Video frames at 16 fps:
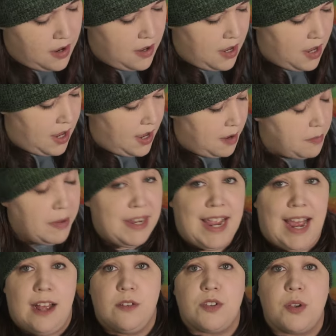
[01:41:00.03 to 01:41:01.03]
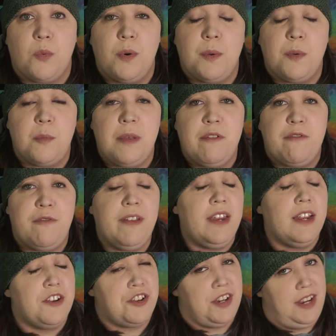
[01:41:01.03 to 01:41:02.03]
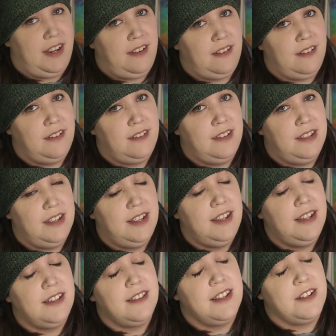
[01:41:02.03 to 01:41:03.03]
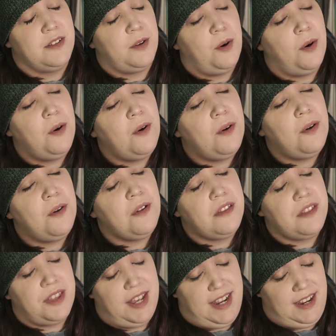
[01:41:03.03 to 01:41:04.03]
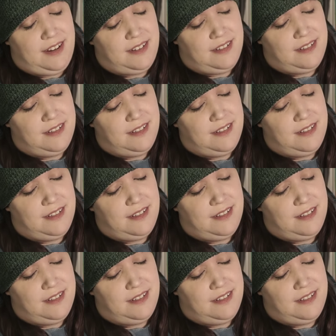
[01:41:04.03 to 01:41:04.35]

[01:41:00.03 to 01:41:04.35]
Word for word: Uh, but yeah, so we will be finishing this whole thing